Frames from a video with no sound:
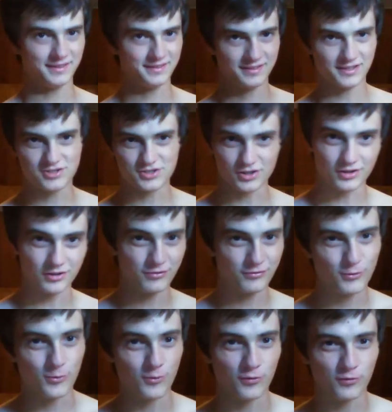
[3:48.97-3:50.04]
It's such a
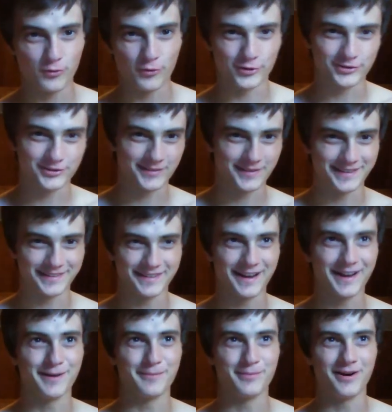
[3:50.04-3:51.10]
full force of the
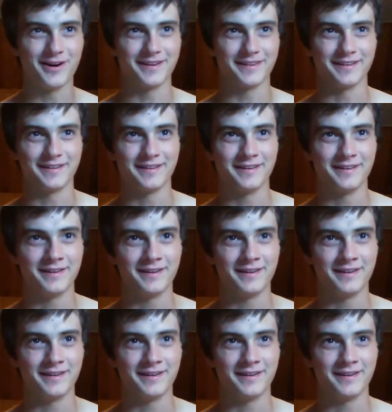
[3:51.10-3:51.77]
entire body.